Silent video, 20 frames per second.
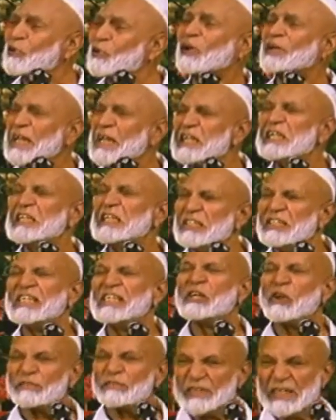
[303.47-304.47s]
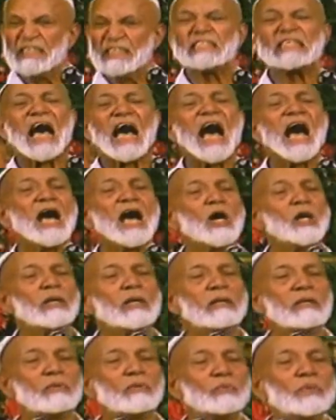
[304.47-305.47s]
you got an Injil of Isa?
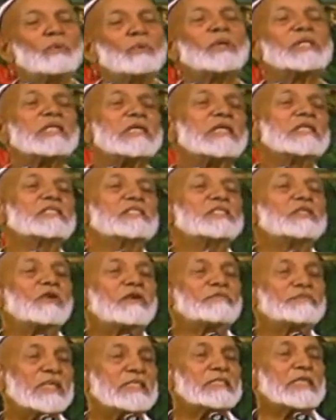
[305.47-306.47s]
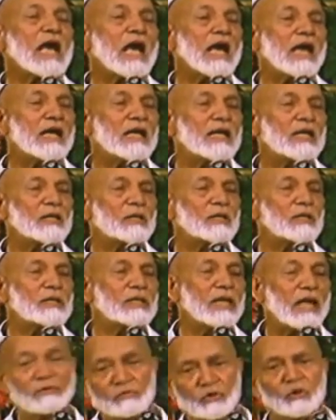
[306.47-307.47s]
We want the Injil of Isa.
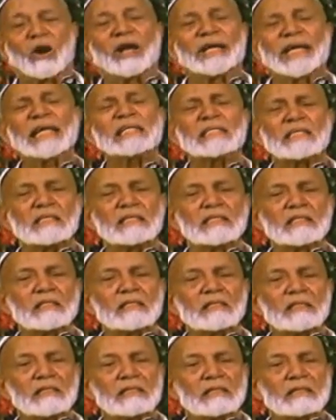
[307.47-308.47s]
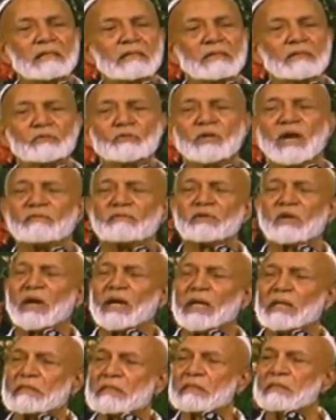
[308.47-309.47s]
Have you got it? You haven't
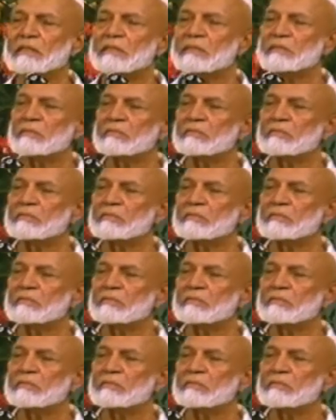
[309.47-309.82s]
got it.